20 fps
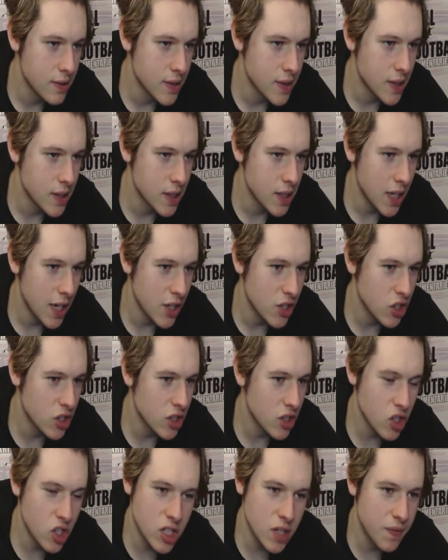Yeah,
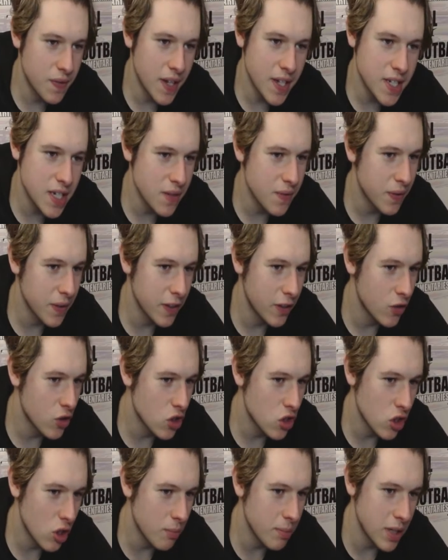just defensively, they're just
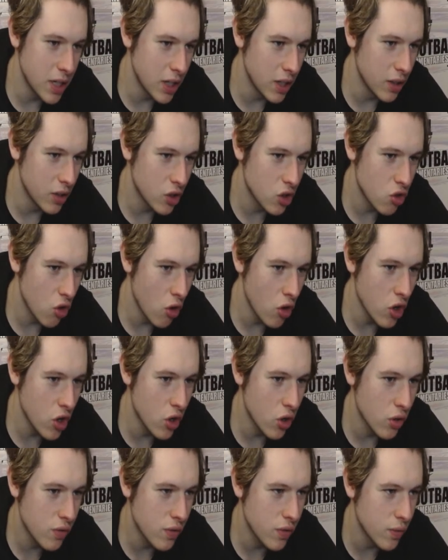not being strong
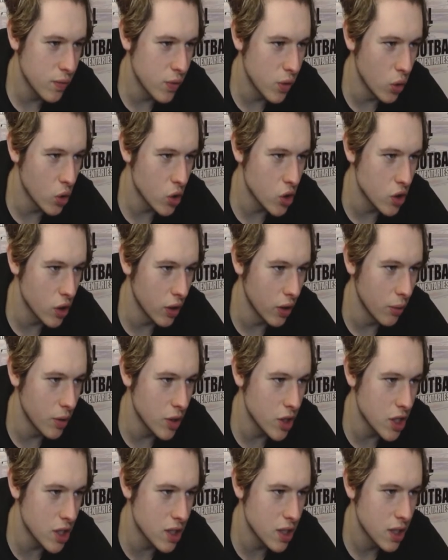enough, unfortunately,
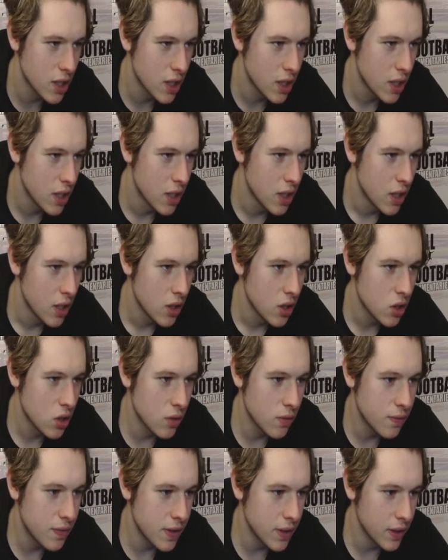which is
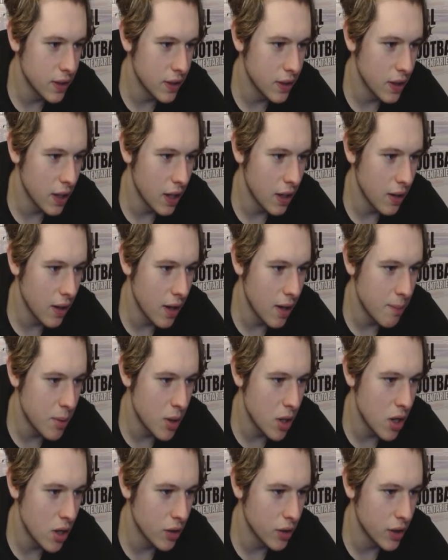something that
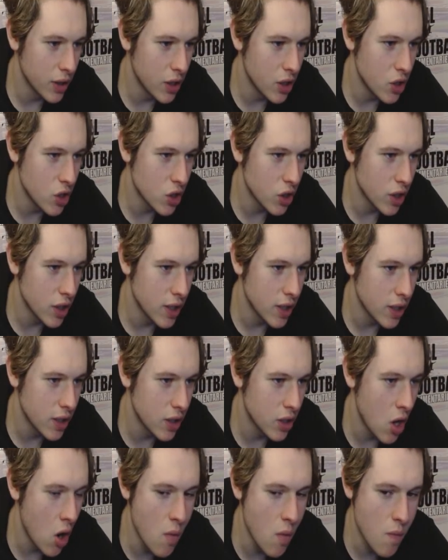Burnley are usually
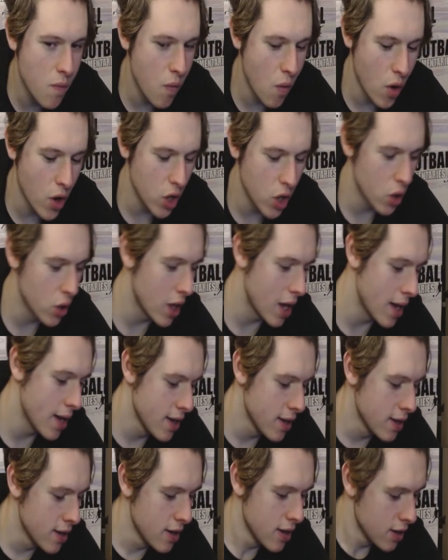known for. Their
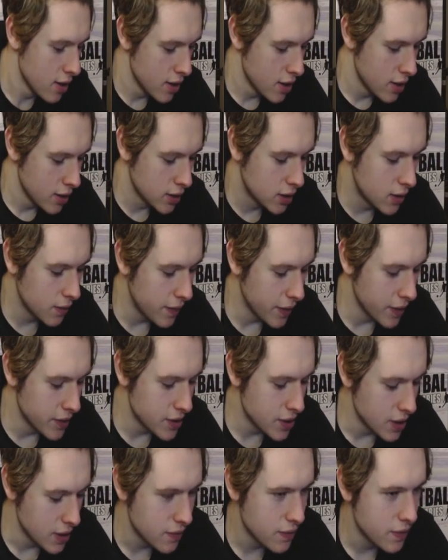
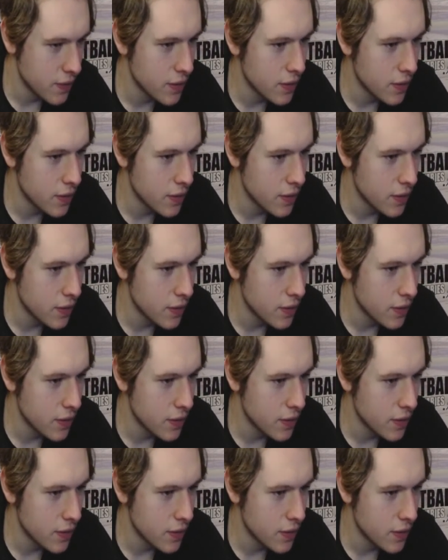defensive